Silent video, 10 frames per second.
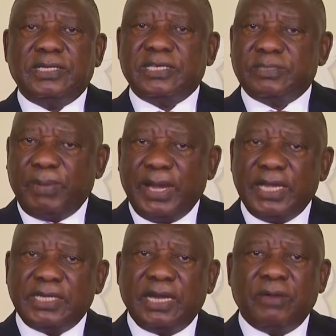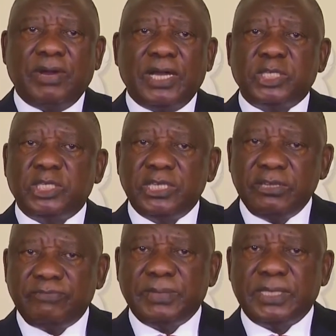Despite our
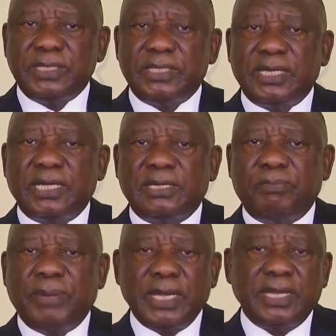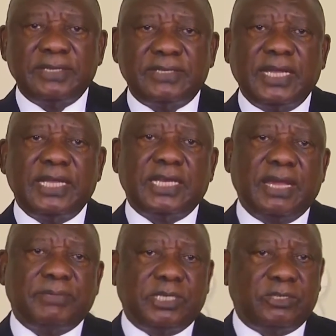achievement at bringing state
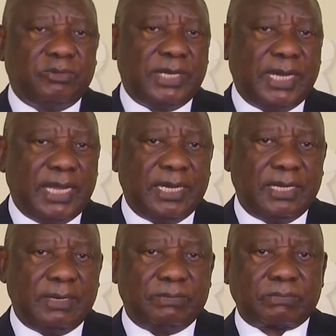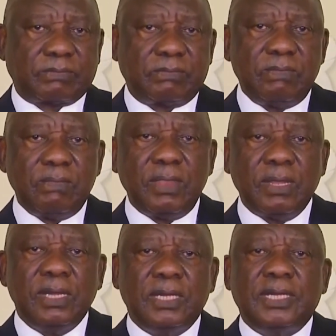capture to an end,
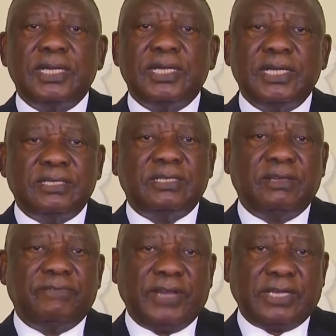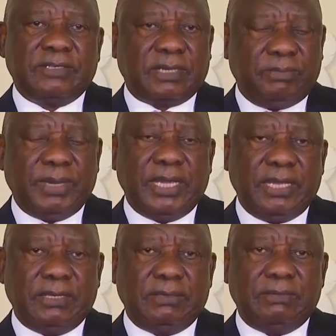its effects
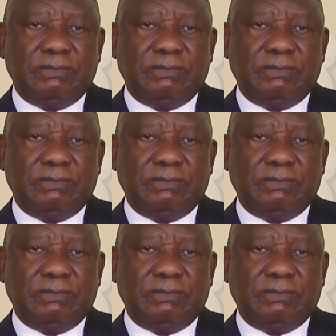remain.